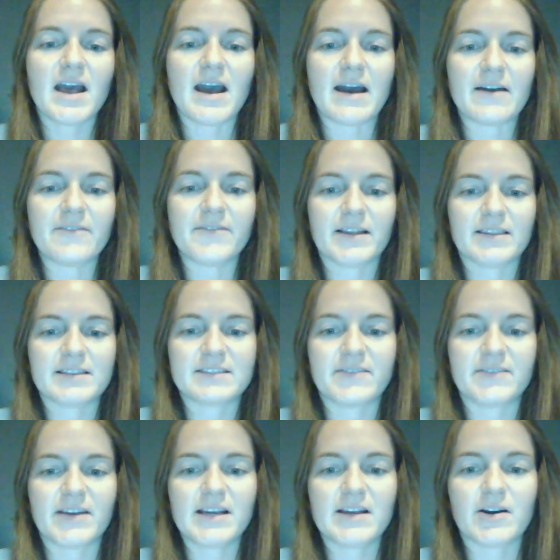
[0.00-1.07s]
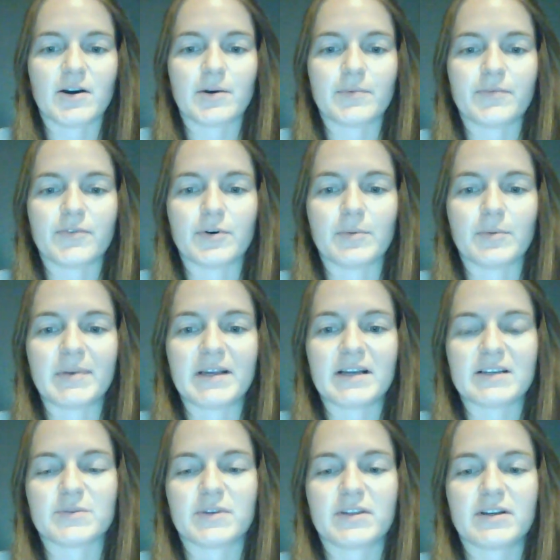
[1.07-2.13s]
I found this very helpful
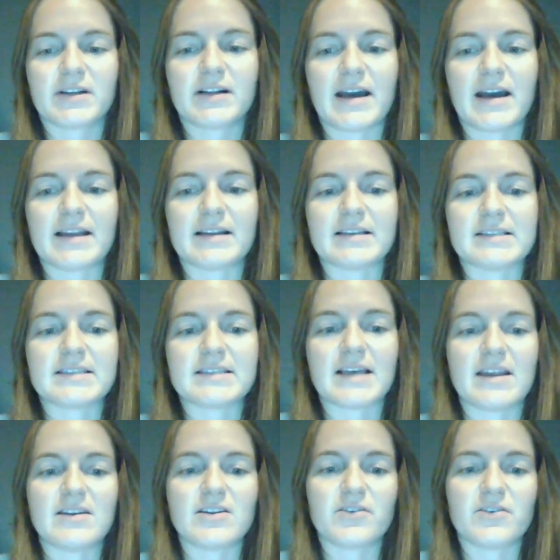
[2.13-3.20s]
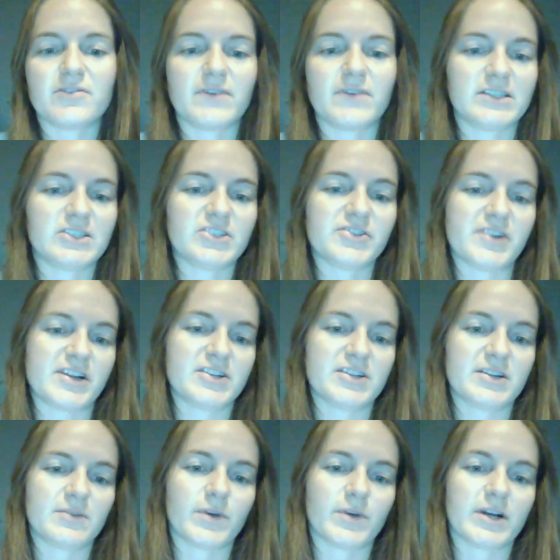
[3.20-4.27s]
because with her guidance, I know the
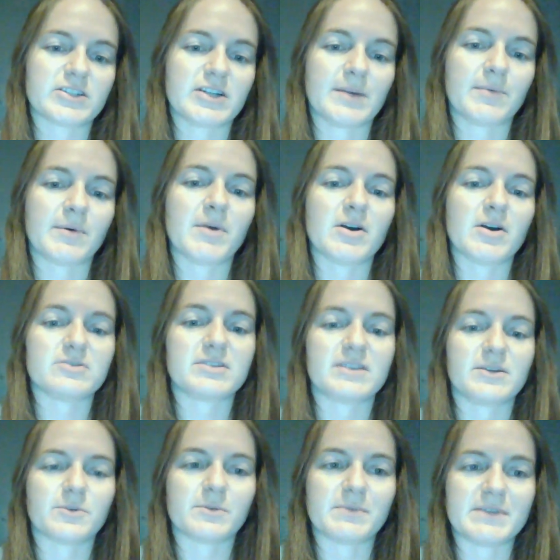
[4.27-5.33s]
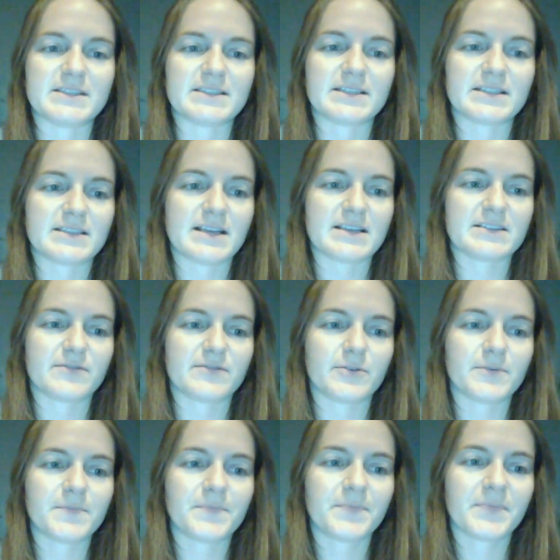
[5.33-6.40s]
registration workshop I'm hosting will be
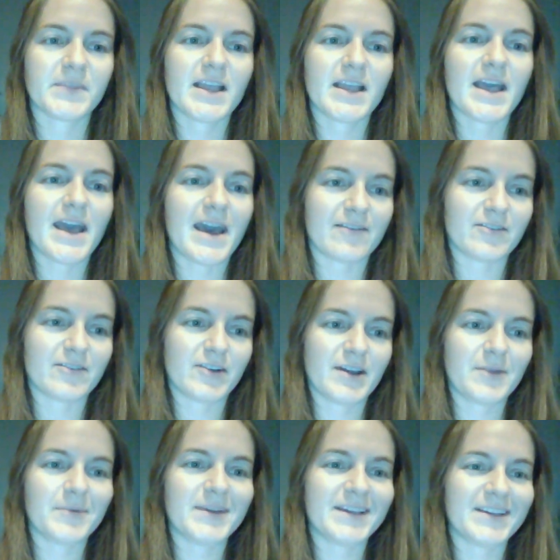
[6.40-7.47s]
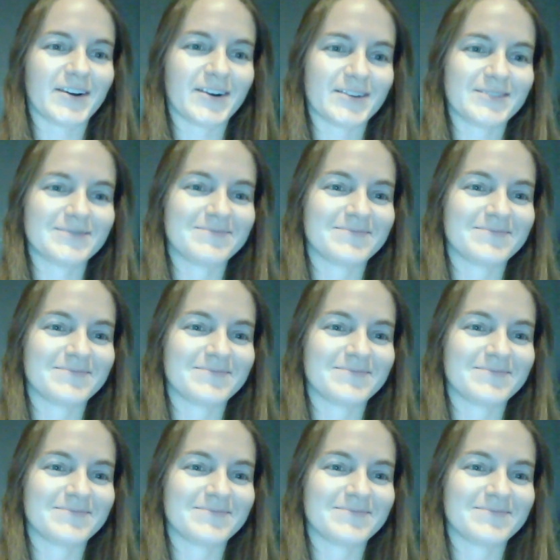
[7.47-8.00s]
successful. Have a great week, y'all.